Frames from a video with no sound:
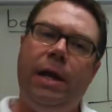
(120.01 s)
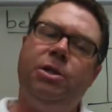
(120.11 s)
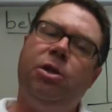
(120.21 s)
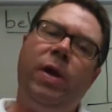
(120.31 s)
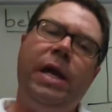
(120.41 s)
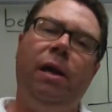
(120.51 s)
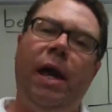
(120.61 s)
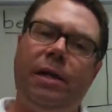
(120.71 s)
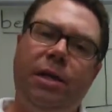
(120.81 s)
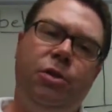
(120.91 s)
And so he
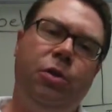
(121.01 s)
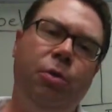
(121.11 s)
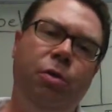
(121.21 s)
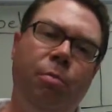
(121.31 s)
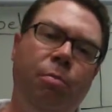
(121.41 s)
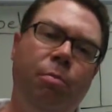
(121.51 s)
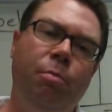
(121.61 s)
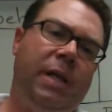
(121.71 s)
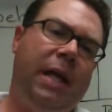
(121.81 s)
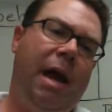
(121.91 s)
elected to
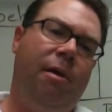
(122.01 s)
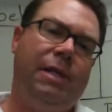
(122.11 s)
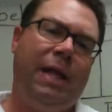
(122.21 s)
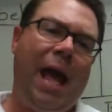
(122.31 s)
move his account to